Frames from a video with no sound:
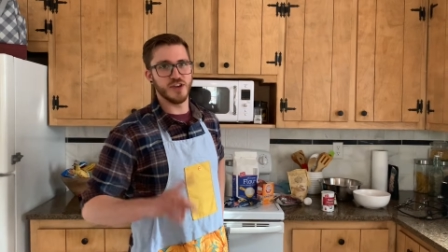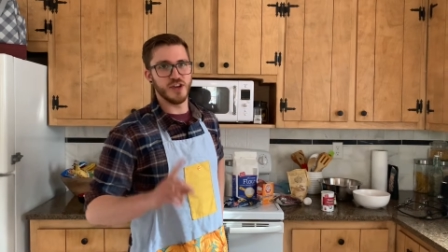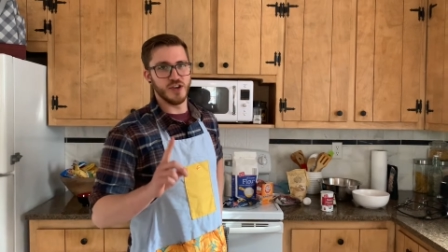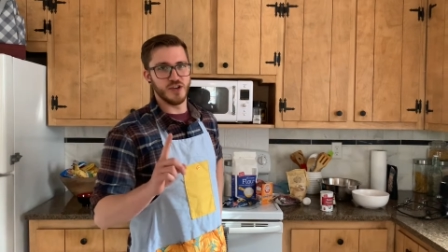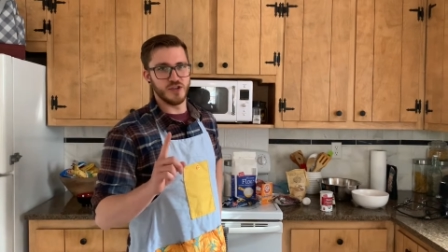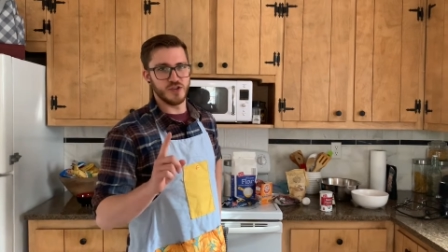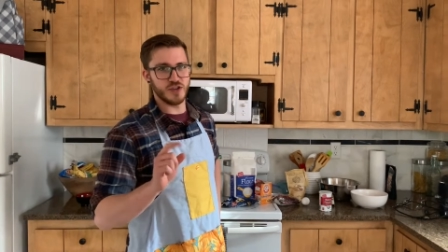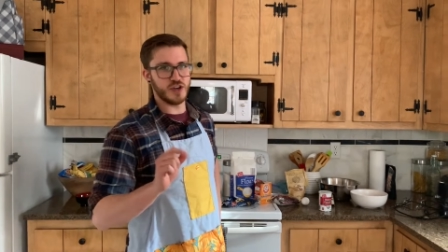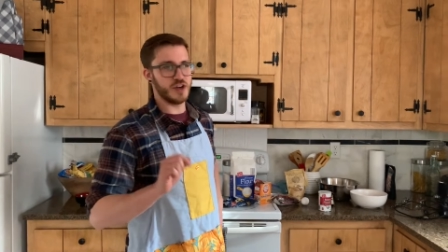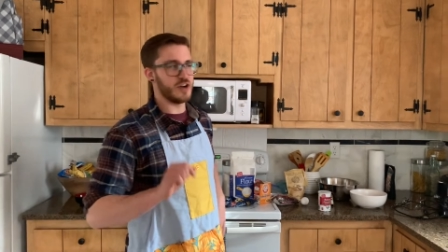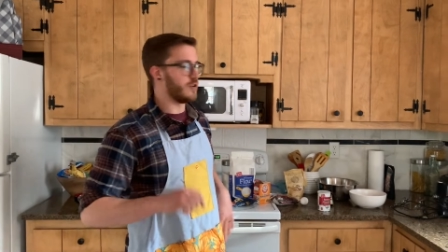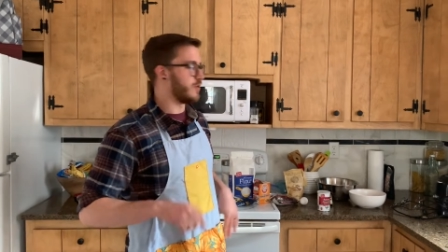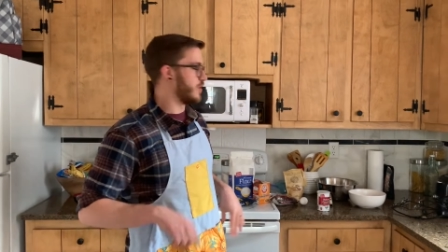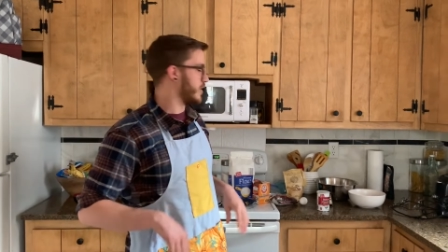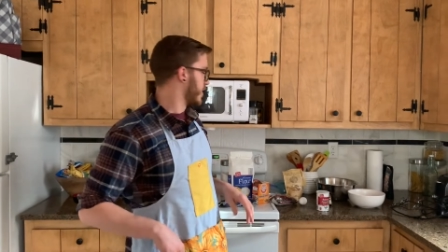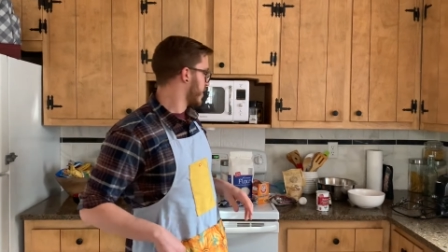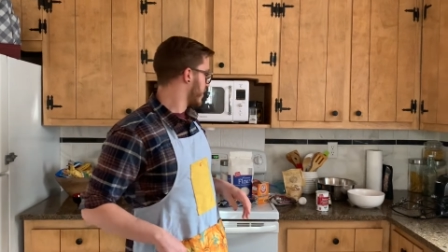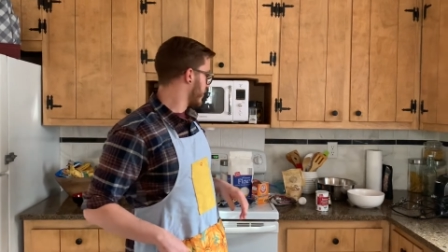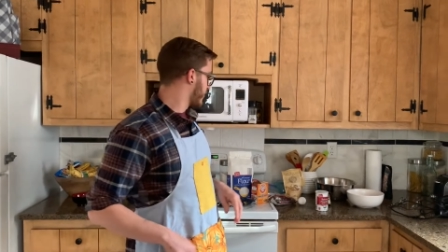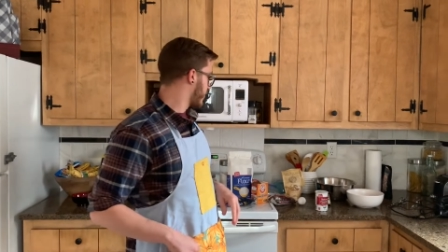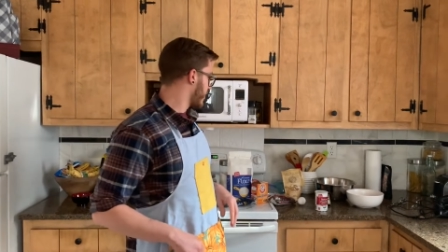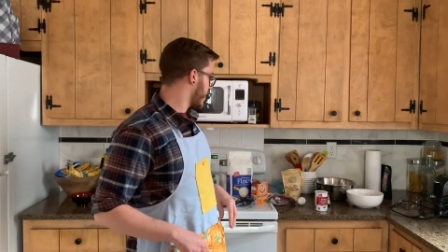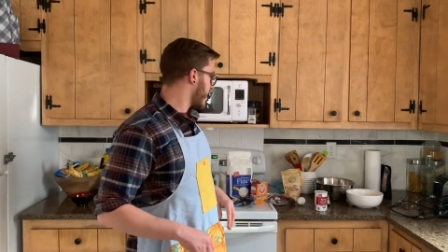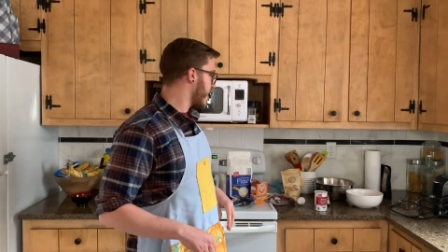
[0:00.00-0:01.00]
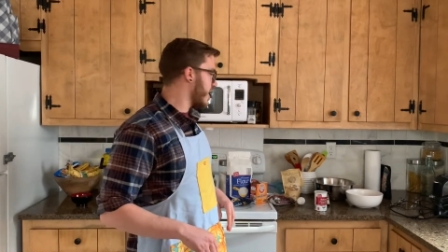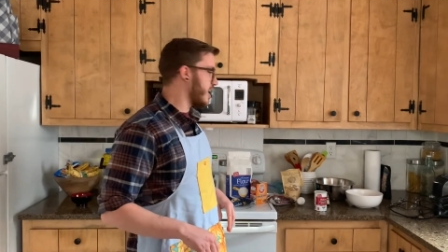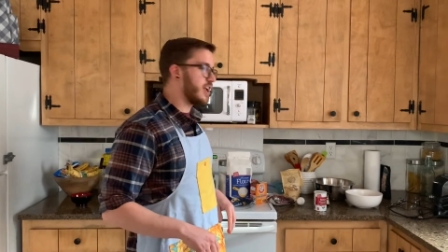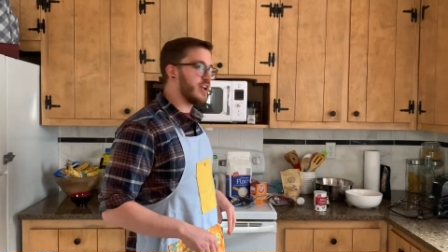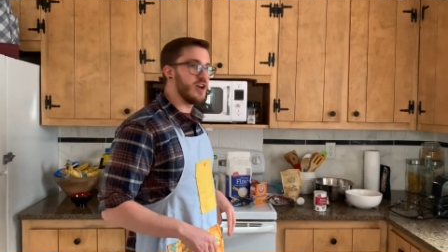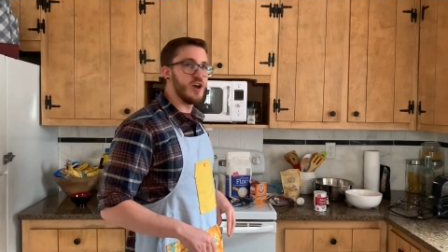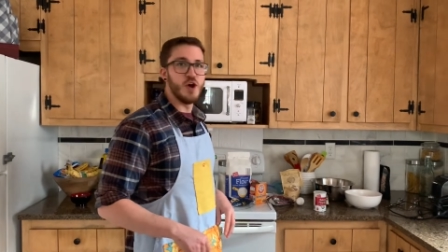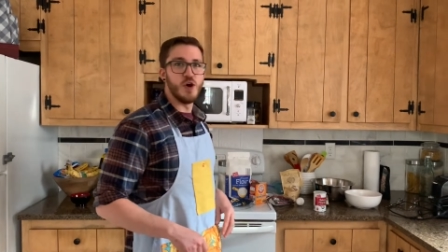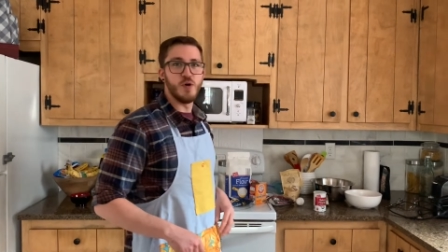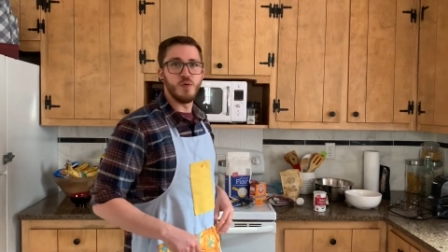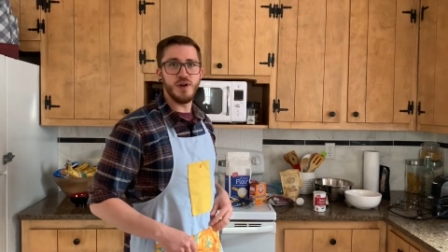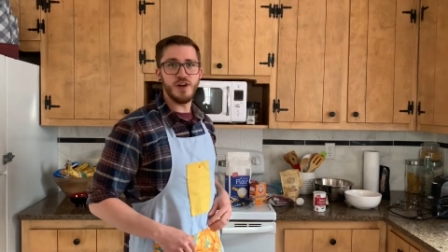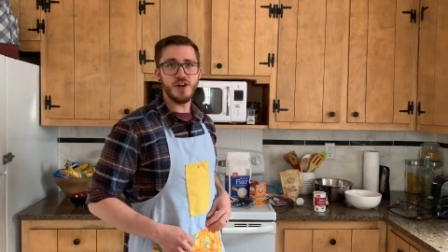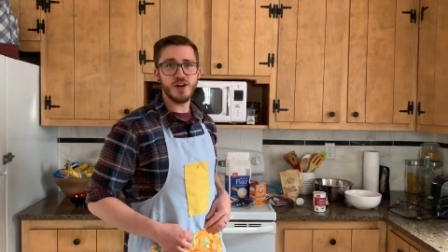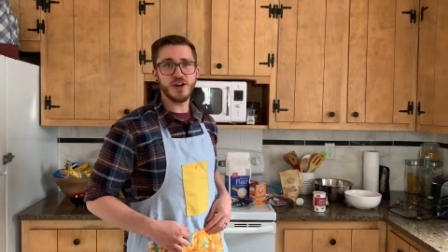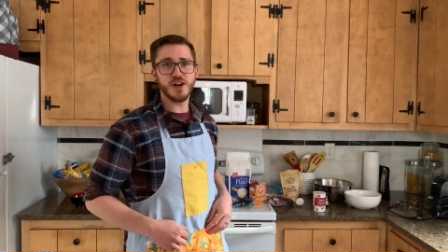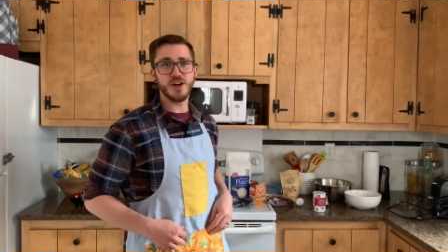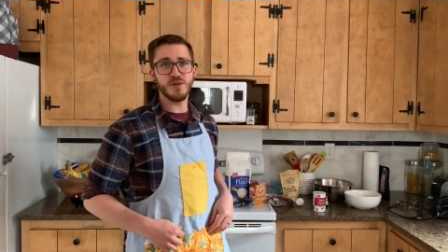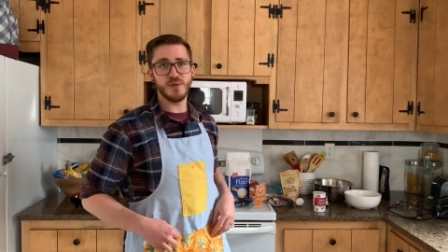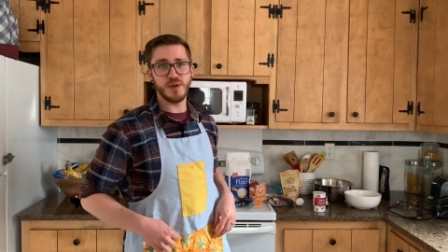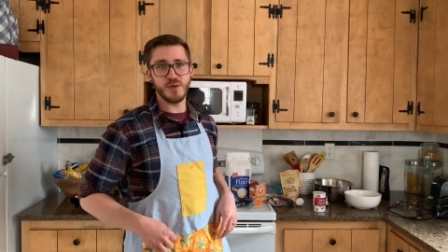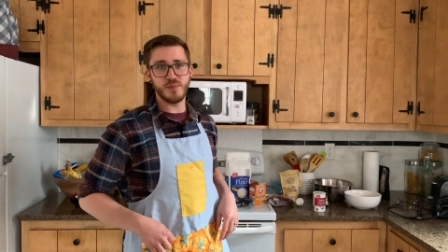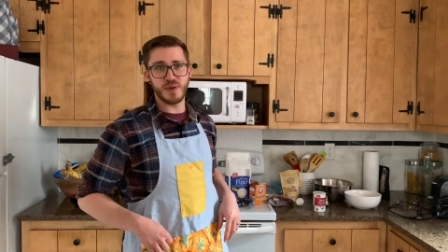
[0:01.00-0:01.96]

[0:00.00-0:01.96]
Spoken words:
So, today, we are going to be